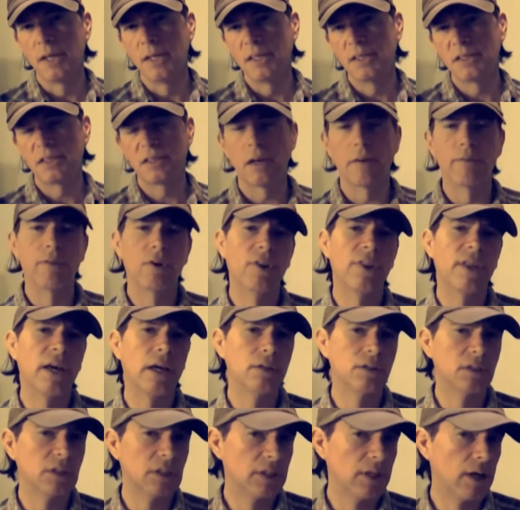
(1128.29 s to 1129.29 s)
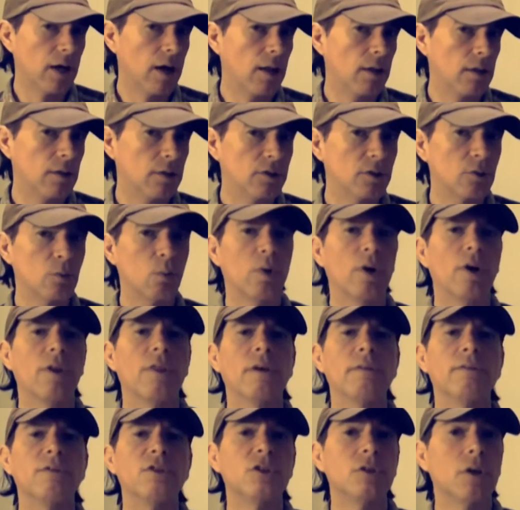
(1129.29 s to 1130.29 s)
several $1,000s worth
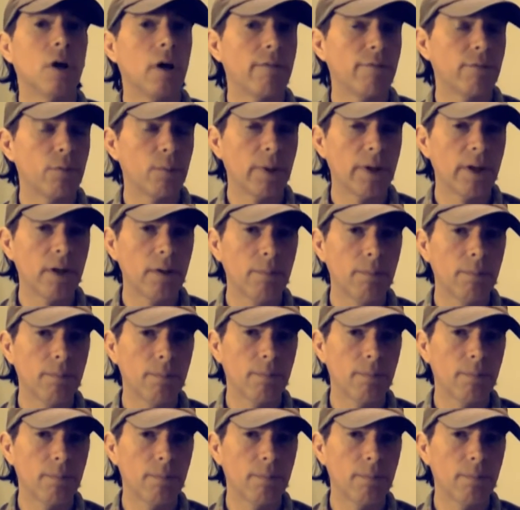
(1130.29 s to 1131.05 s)
of software,